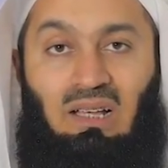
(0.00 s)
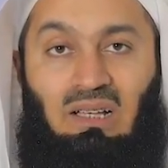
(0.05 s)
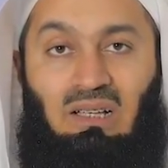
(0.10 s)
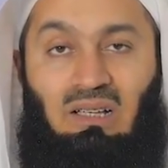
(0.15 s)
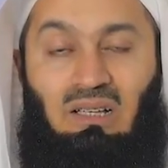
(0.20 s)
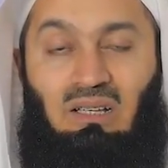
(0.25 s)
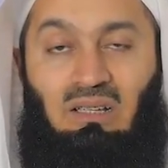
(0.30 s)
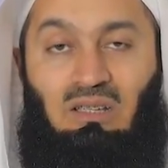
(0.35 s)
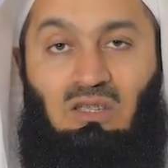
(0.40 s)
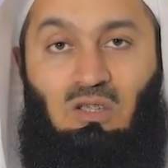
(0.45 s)

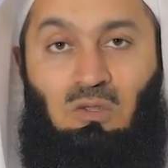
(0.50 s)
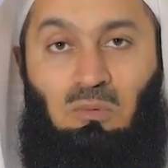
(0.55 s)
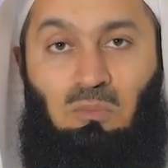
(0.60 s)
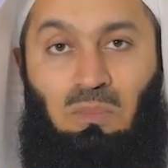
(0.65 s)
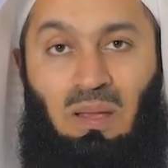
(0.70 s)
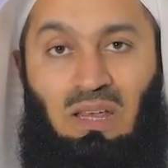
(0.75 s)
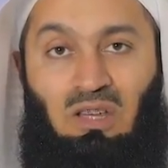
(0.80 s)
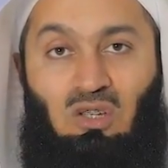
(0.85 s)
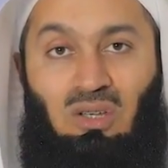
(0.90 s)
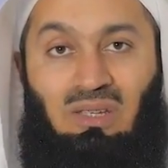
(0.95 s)
a
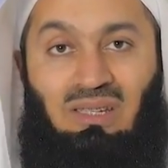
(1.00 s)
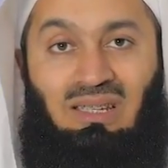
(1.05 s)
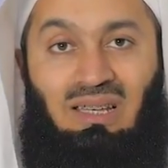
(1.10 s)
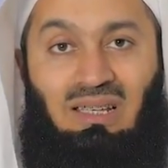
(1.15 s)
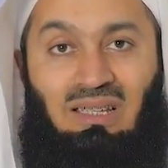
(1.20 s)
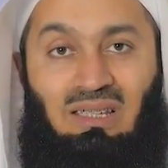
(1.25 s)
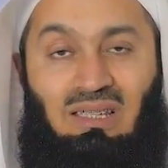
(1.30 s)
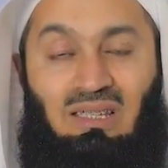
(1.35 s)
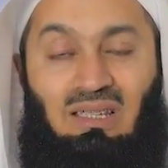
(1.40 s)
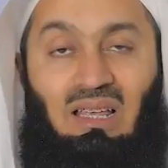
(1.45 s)

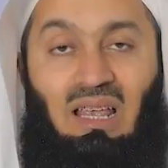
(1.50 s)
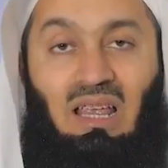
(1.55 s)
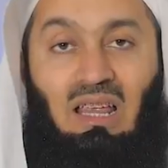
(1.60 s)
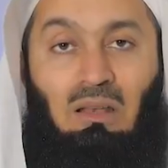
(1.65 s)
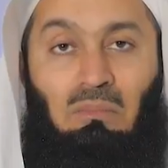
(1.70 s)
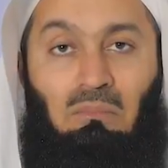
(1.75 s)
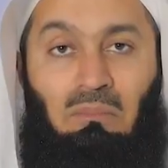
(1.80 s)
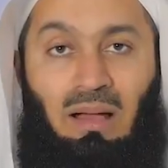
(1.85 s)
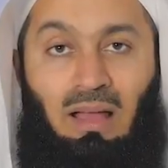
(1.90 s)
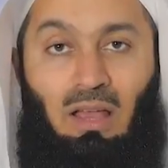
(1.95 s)
spaciousness
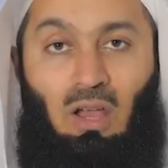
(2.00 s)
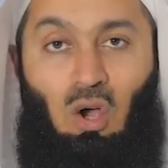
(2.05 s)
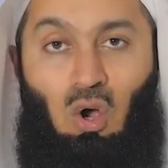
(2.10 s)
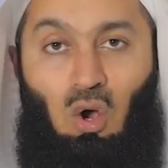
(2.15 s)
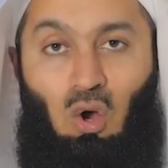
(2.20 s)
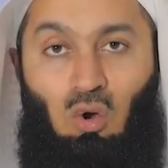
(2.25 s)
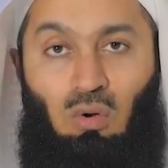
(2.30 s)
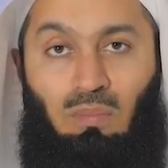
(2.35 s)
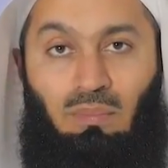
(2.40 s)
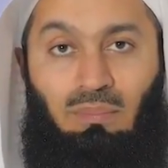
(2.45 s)
in my
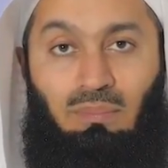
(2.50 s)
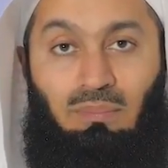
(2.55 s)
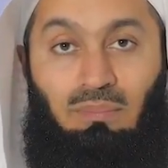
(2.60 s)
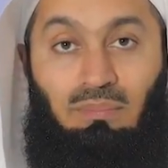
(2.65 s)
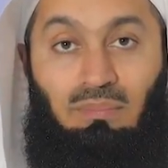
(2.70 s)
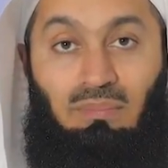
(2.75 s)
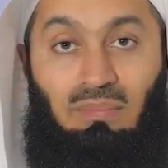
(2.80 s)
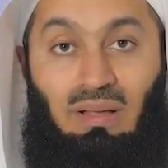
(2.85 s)
home.